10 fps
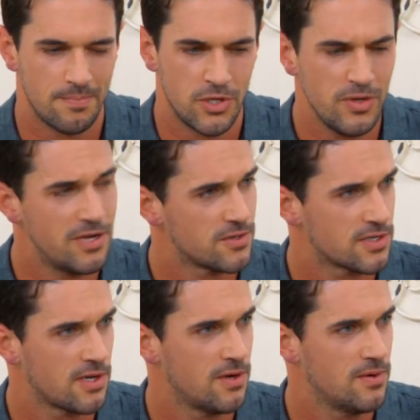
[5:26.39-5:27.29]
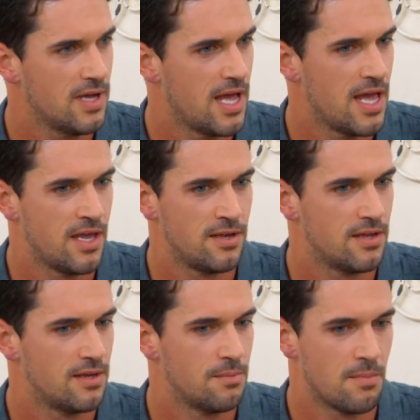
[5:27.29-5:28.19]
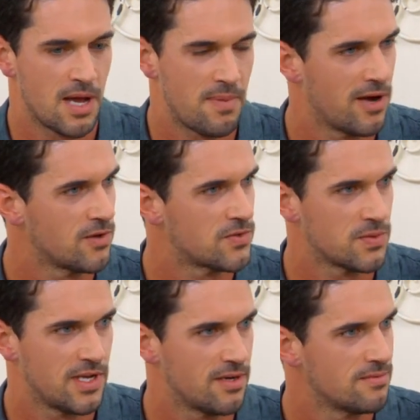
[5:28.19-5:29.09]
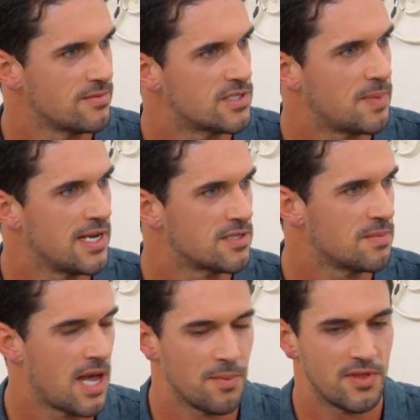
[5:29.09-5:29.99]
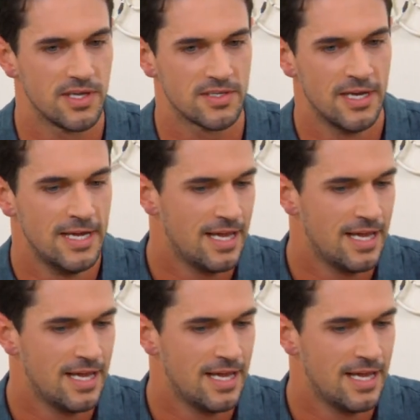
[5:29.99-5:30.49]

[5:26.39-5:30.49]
two years ago, and my parents were there spending some time with us,